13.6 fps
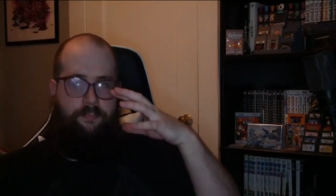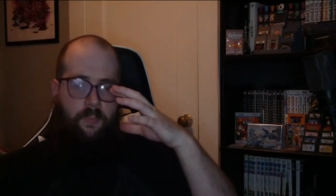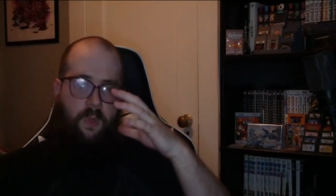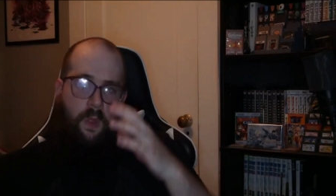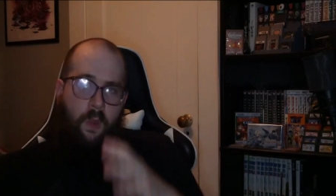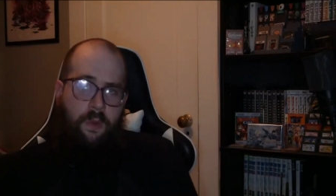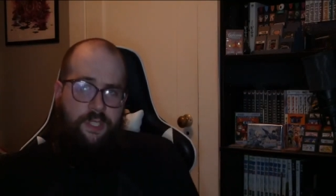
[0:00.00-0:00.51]

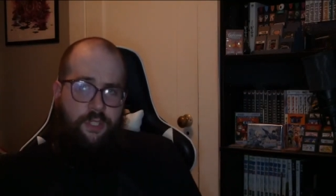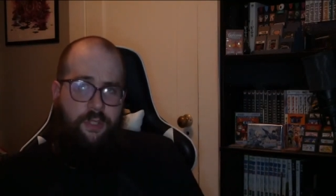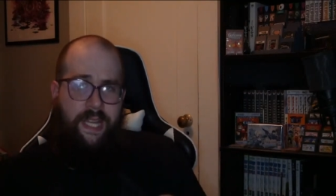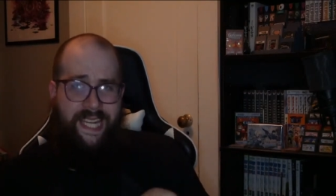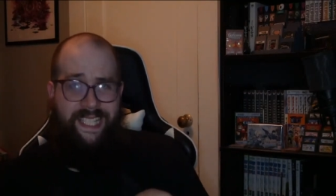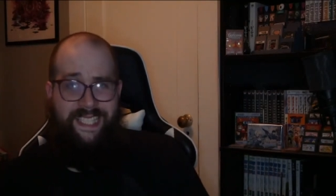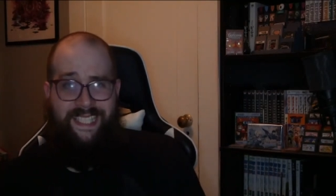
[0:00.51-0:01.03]
Once you let it
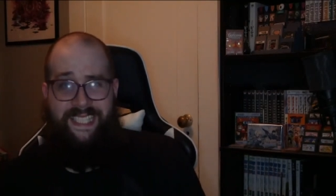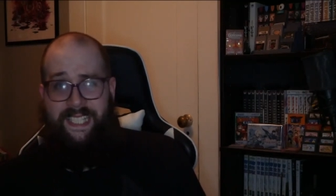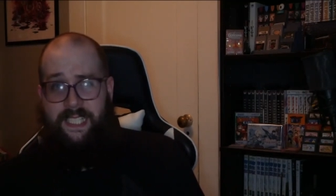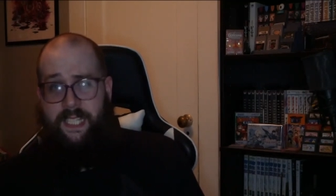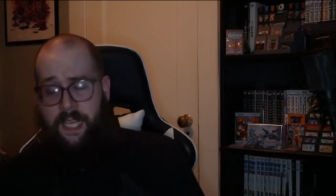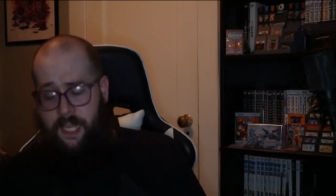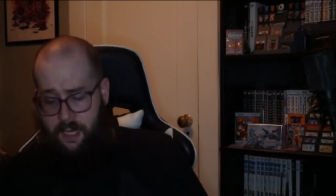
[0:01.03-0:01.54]
sit,
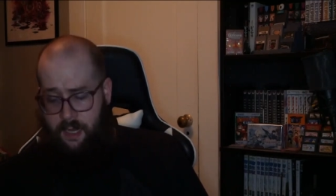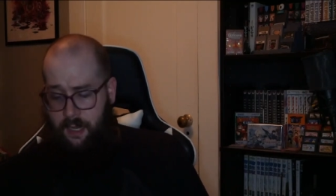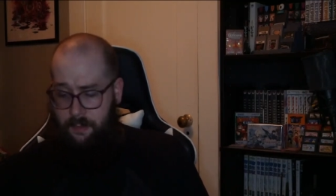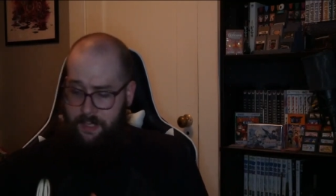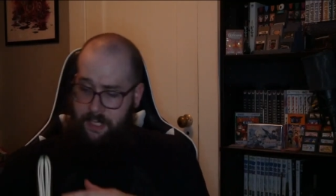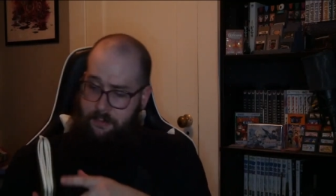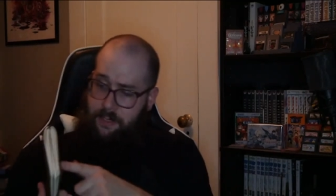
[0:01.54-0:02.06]
the
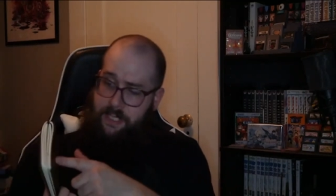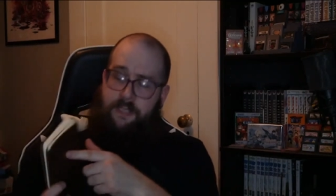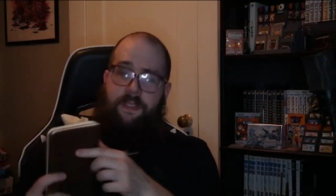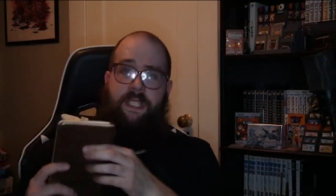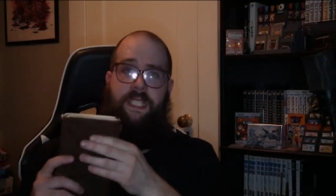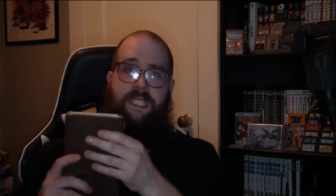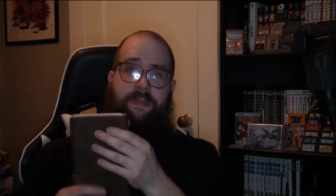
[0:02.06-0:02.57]
rest of this has
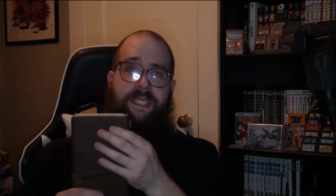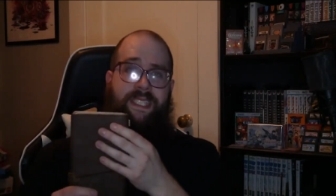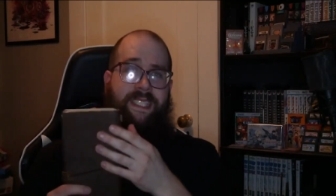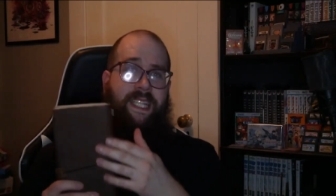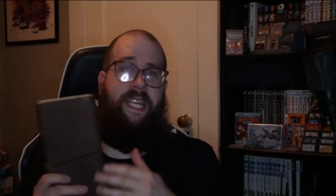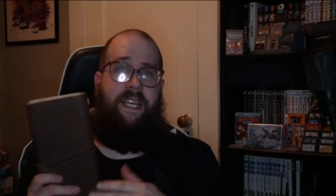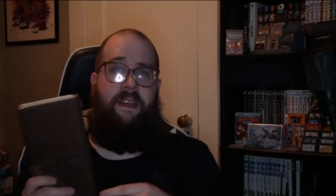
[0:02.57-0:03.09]
been sitting
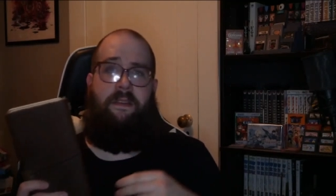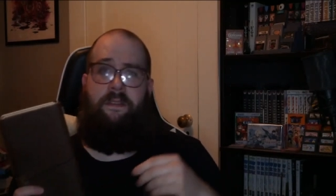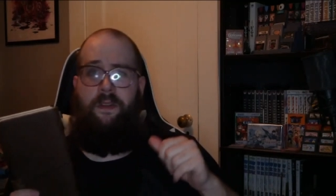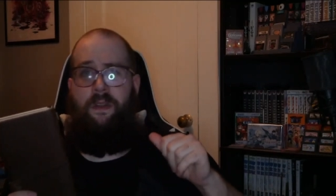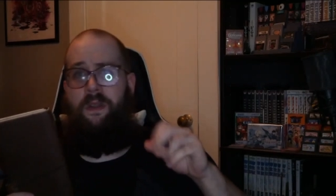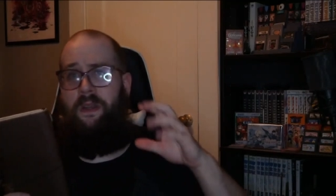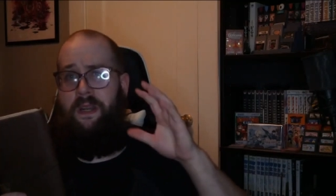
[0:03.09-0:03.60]
for a
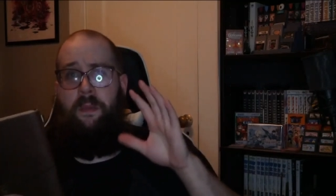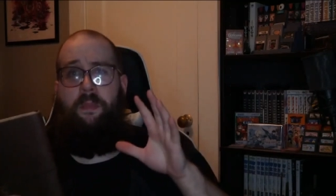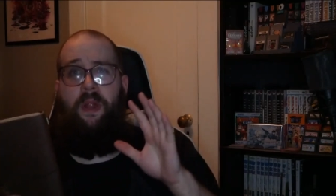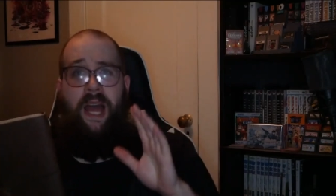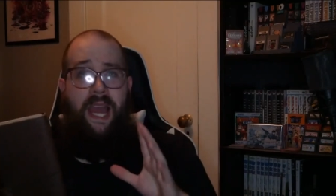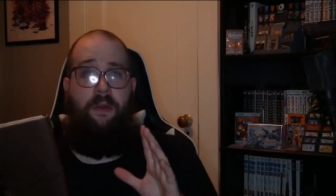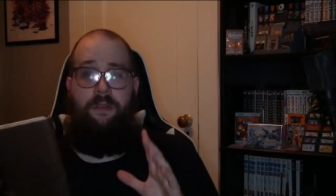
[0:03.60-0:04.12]
couple
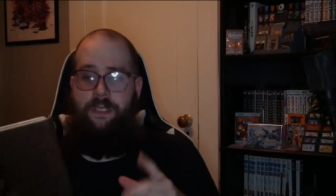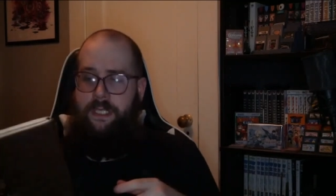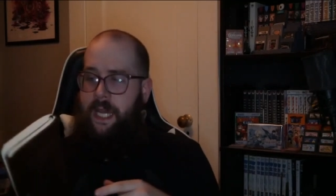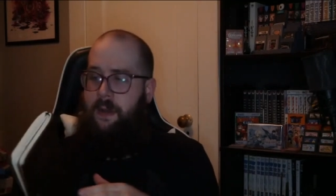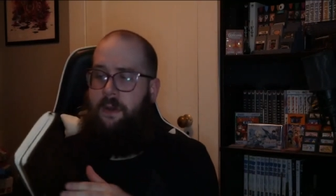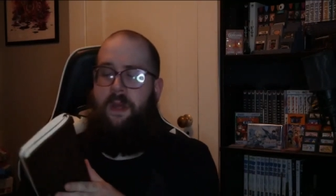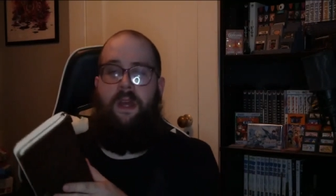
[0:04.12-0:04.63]
hours now.
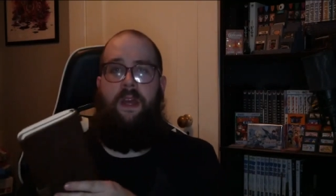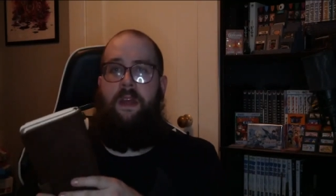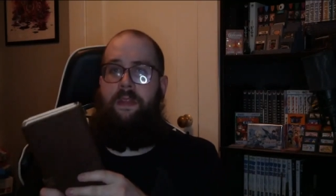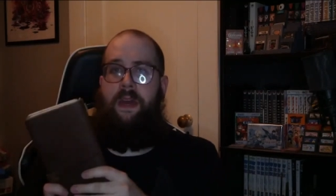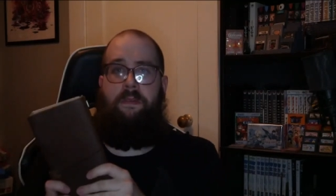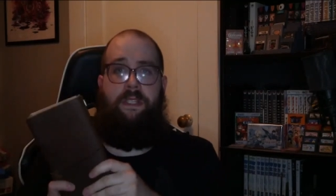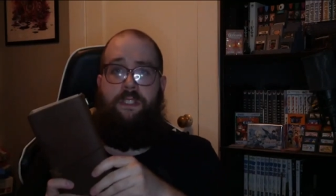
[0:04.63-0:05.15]
That
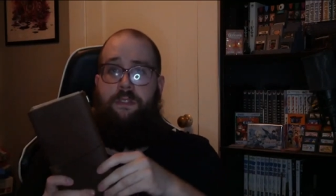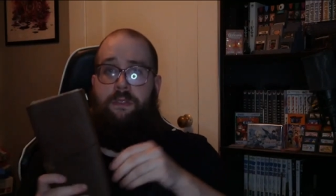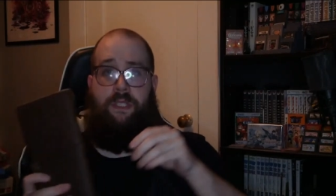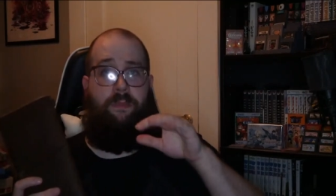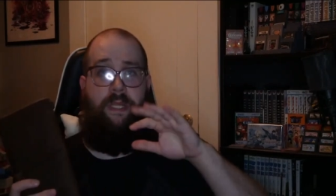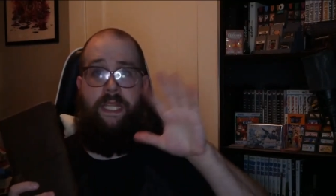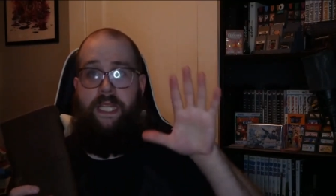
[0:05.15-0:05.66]
residue is
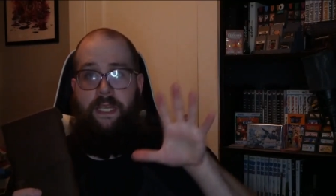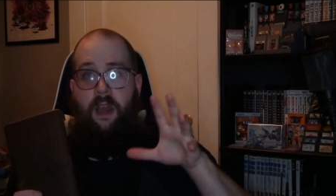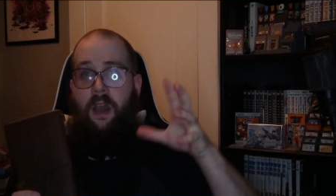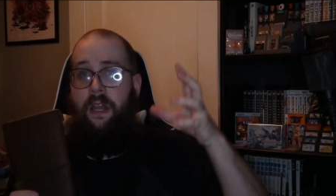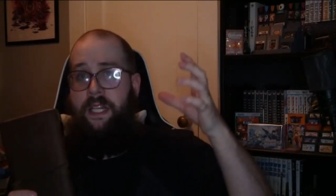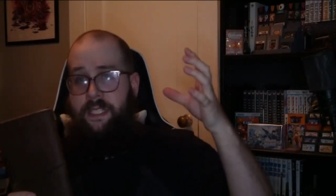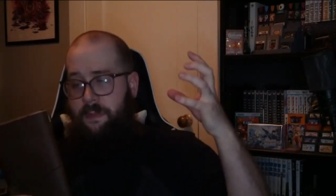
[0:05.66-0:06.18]
completely gone. It's
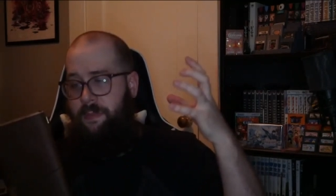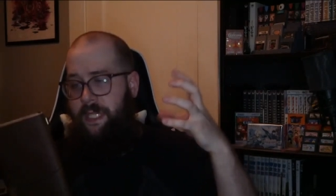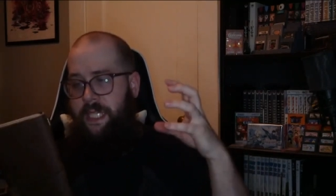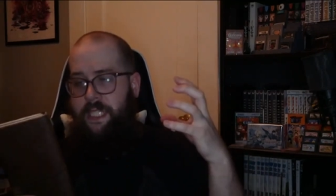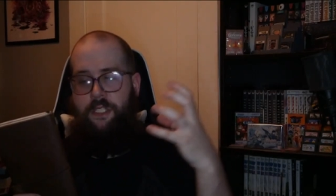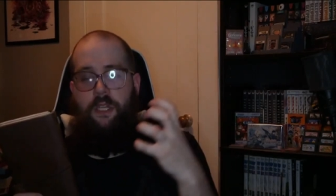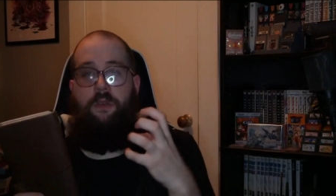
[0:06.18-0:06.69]
completely
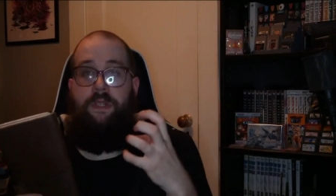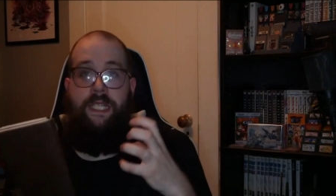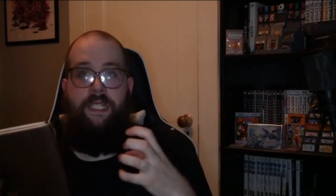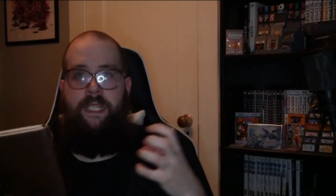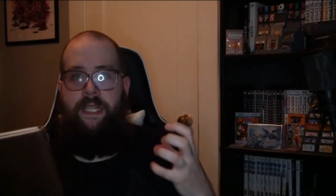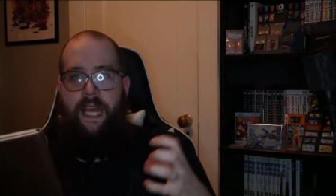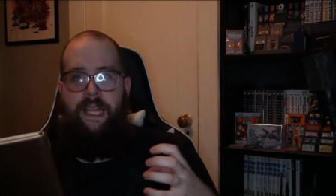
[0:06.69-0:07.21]
soaked into
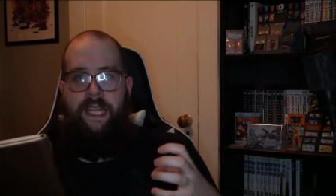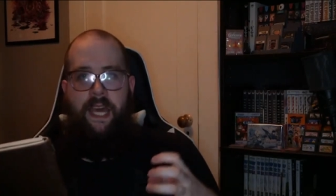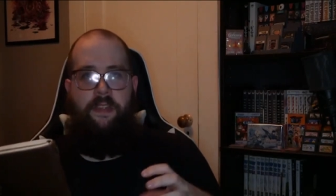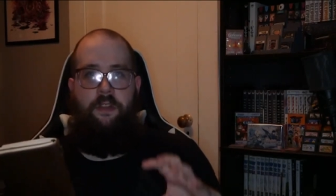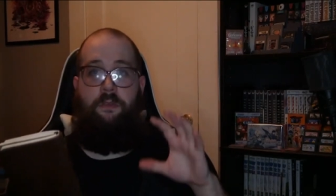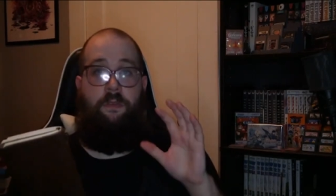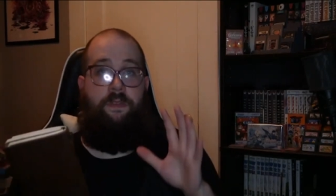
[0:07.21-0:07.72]
that leather,
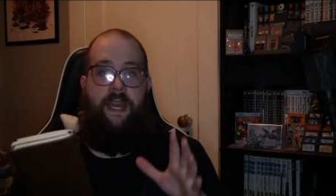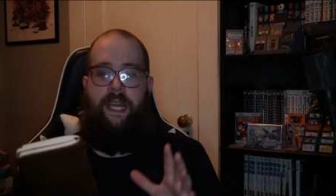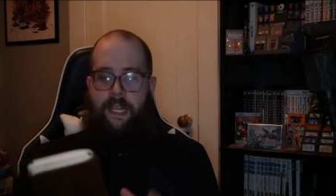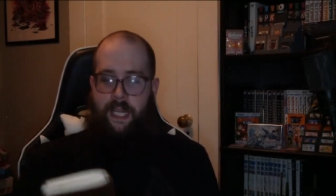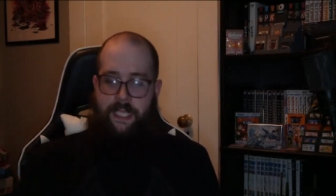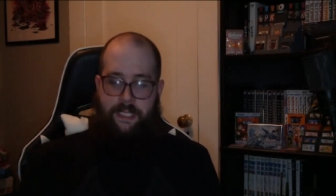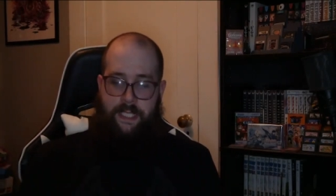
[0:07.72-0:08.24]

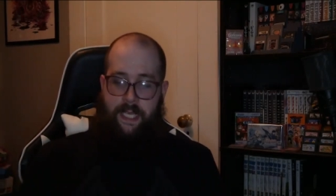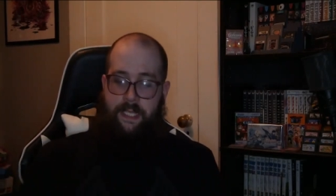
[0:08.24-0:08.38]
revitalizing it.